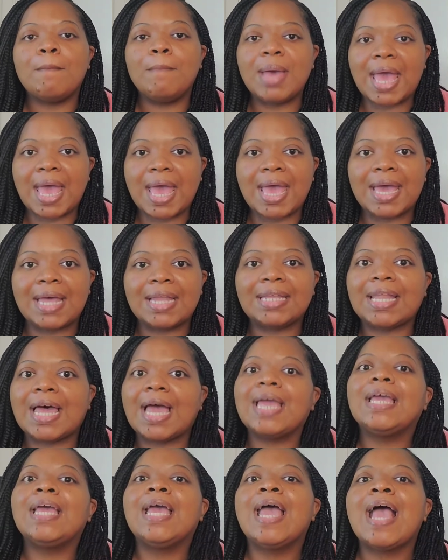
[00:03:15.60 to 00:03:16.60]
bad.
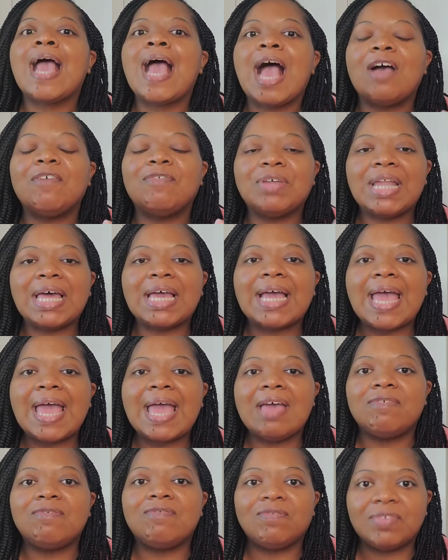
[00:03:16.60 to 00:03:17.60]
Like, I felt like I
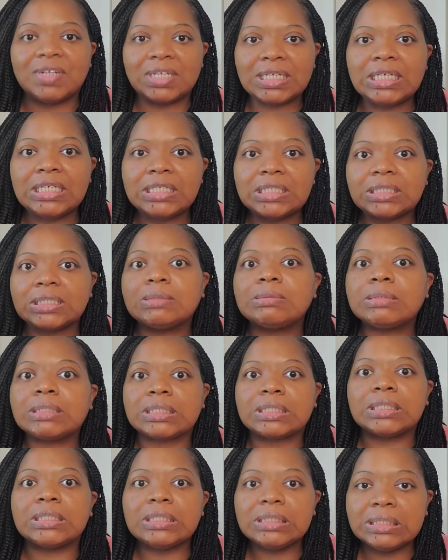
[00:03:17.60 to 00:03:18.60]
had fleas. I was
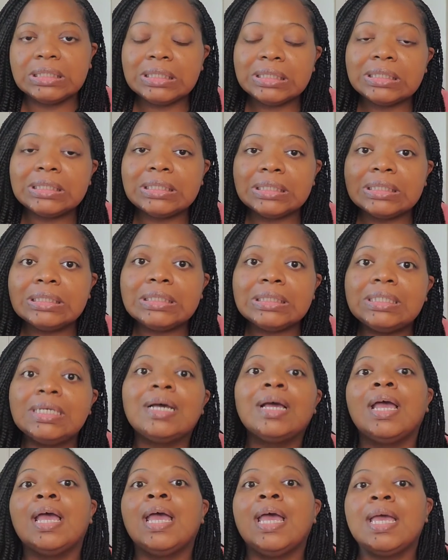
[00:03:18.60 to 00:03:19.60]
like,
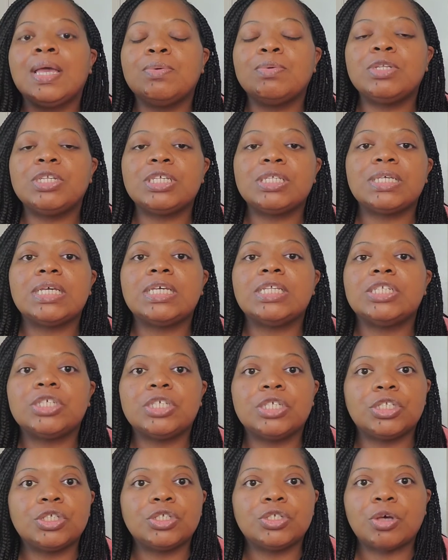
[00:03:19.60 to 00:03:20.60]
ugh. It was just
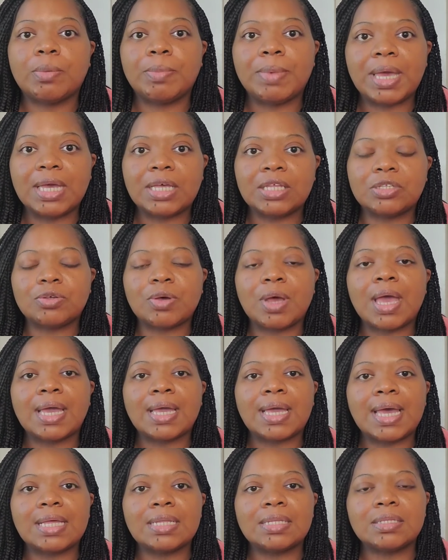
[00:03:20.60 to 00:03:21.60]
itching so bad. So I
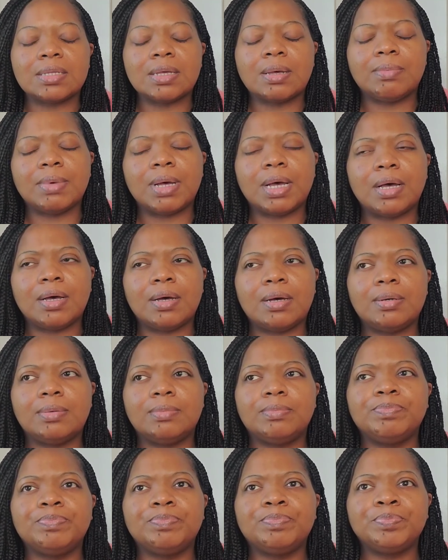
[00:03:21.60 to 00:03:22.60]
had got
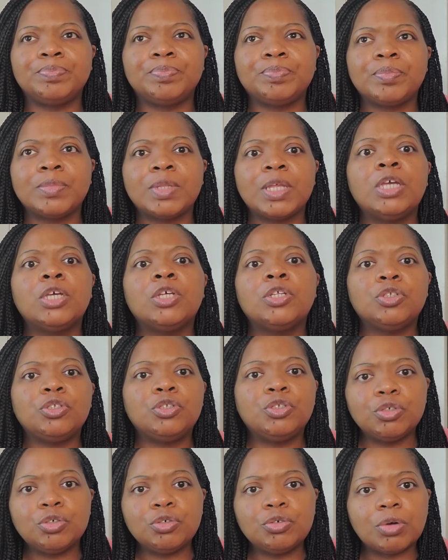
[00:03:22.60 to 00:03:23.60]
some,
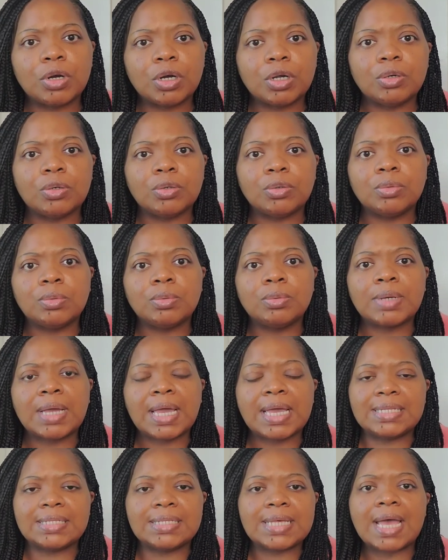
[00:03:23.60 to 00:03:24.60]
Do-Grow
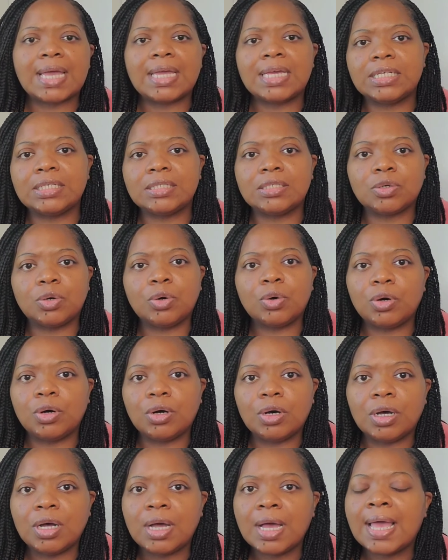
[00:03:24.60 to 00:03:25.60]
anti-itch
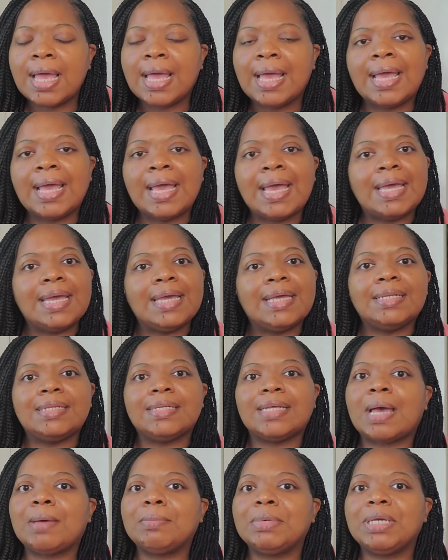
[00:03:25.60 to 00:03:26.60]
oil.
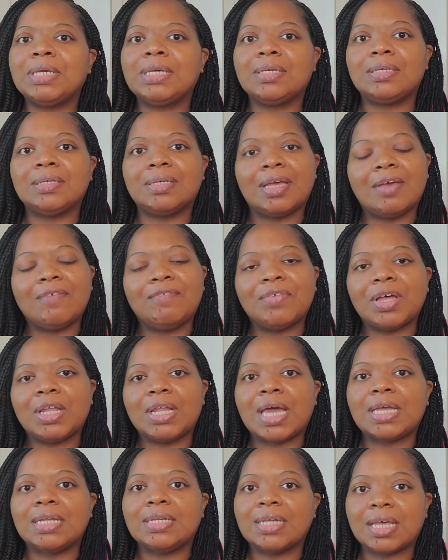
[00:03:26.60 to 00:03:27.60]
And I mean, it felt
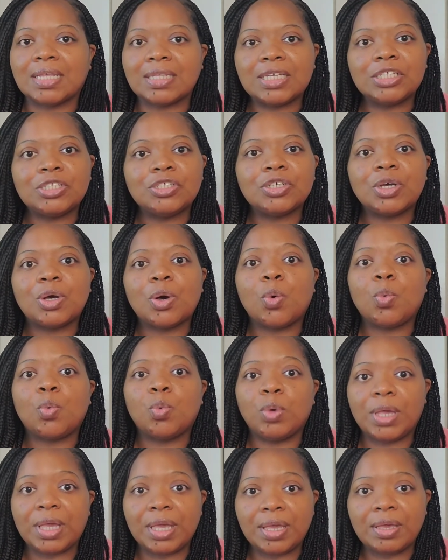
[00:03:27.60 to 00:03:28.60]
like nothing. It took a
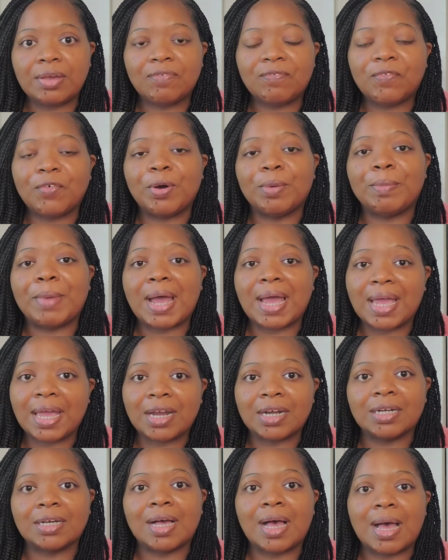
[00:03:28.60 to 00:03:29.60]
week for my
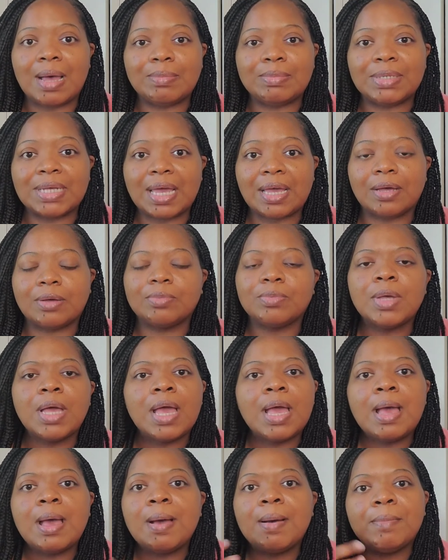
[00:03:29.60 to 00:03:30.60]
hair to calm down.
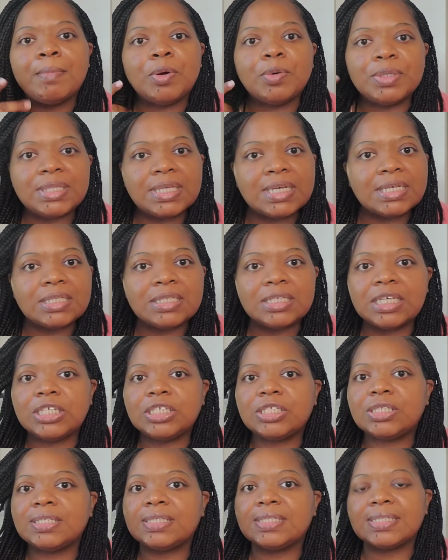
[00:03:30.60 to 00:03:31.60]
But with this,
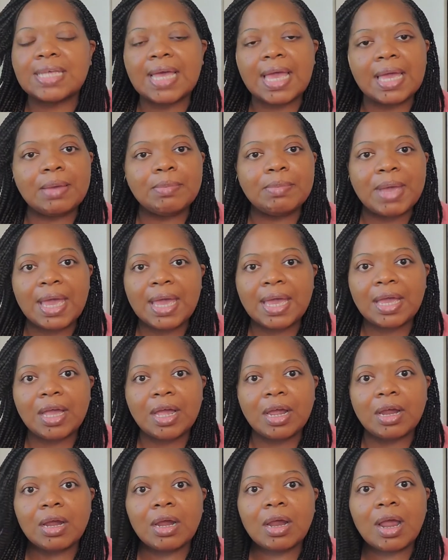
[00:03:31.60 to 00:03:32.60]
it's the same
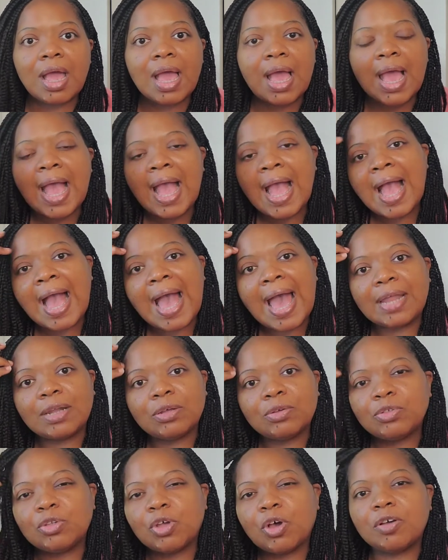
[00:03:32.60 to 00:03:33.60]
hair. I
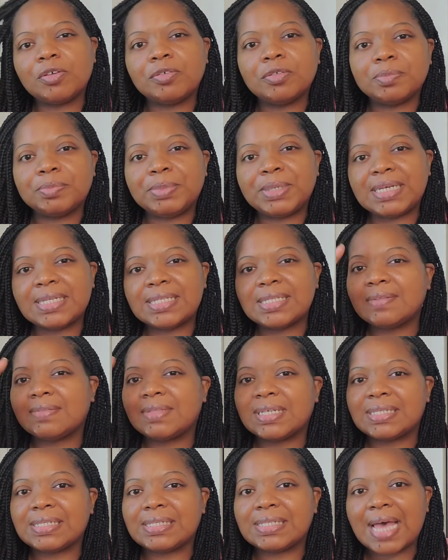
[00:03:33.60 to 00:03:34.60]
don't know if it's because of
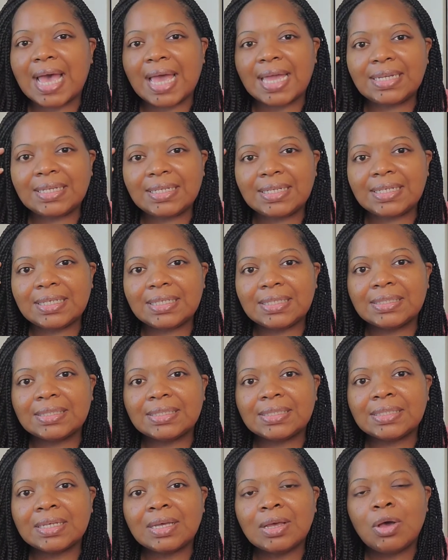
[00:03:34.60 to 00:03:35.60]
the
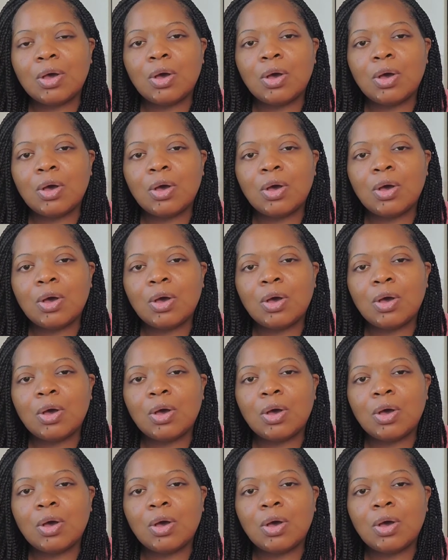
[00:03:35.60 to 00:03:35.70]
tightness